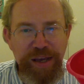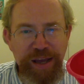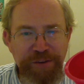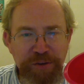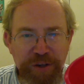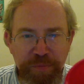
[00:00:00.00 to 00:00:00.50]

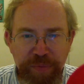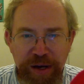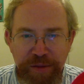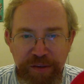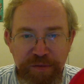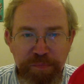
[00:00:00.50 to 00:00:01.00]
And you can buy
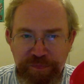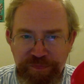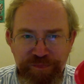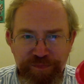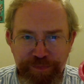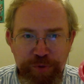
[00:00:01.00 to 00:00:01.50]
these
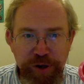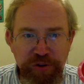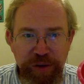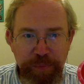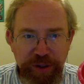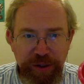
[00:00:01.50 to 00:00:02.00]
pretty
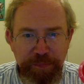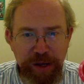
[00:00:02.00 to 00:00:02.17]
cheaply.